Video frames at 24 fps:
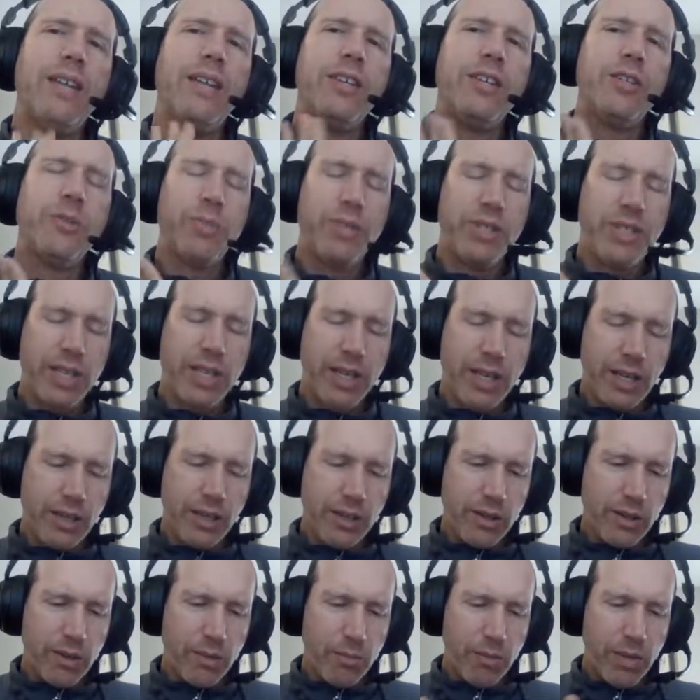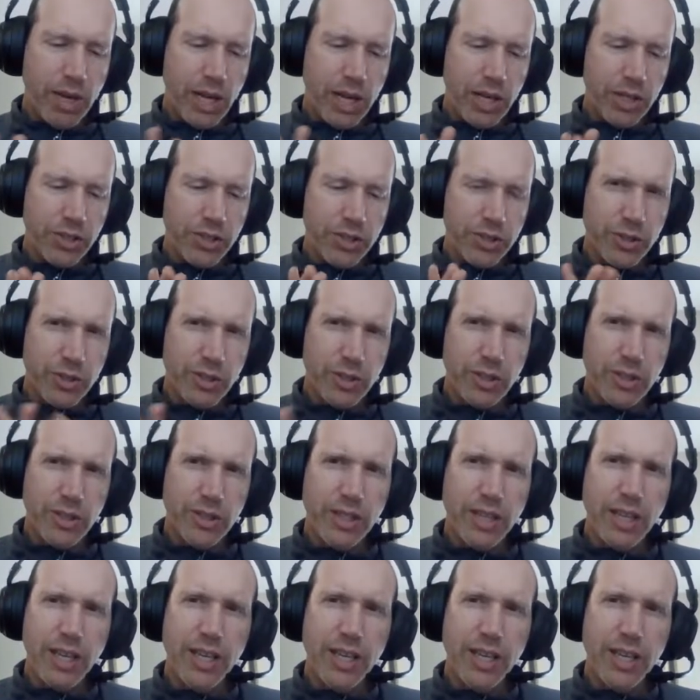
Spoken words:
this particular module